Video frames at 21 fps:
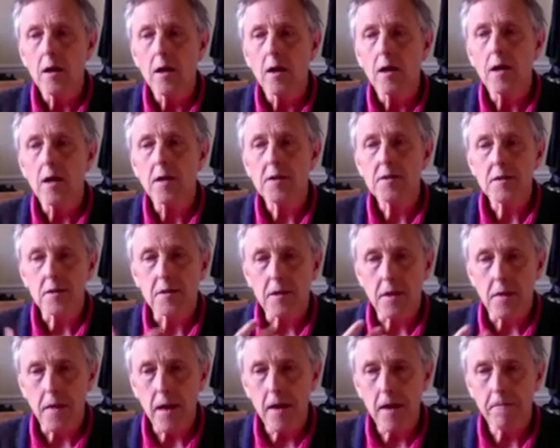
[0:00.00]
listen to
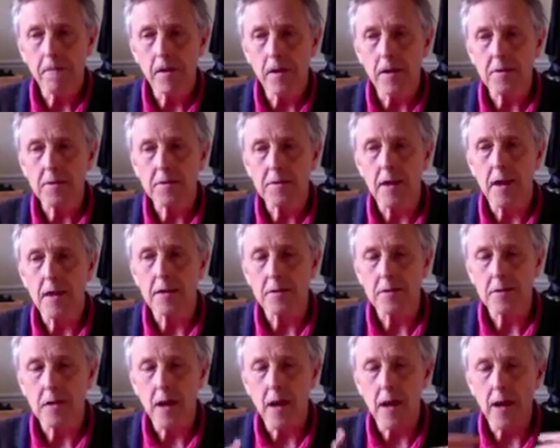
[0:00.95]
their felt
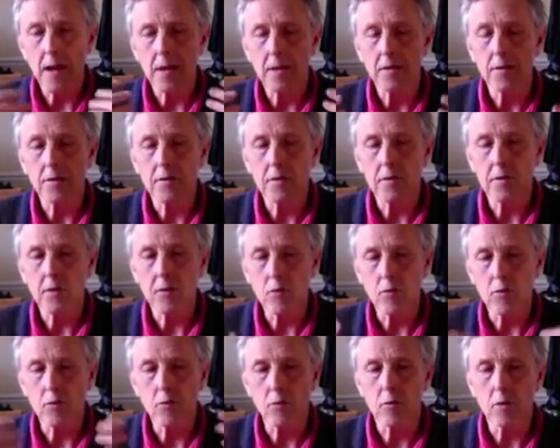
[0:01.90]
sense and
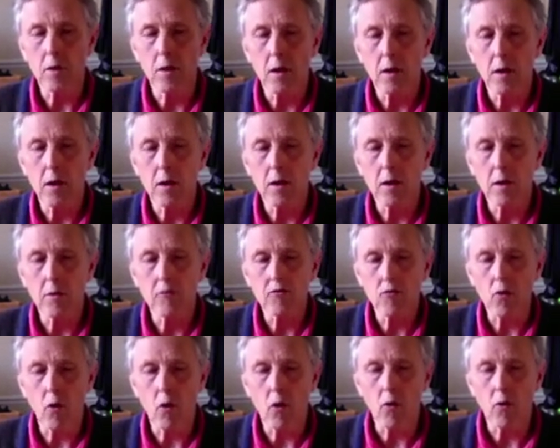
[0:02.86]
to
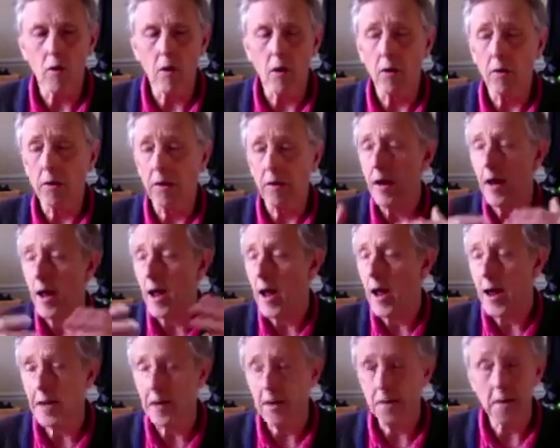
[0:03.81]
draw on
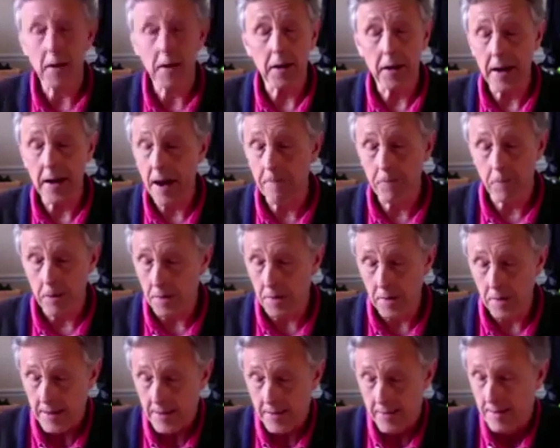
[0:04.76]
anything and
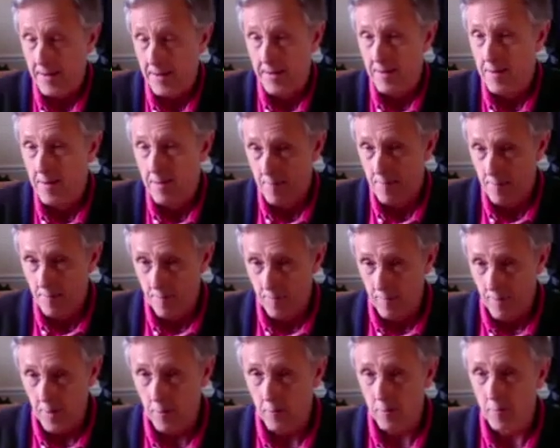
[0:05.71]
everything
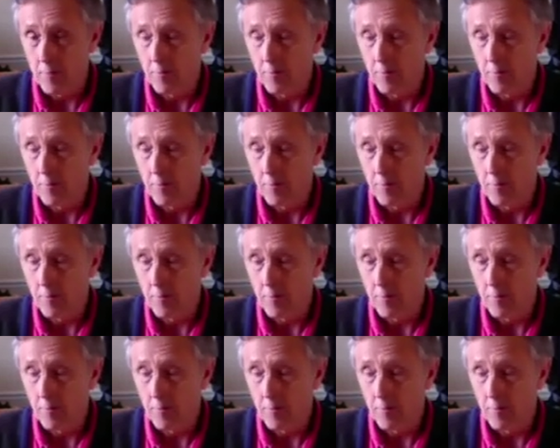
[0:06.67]
that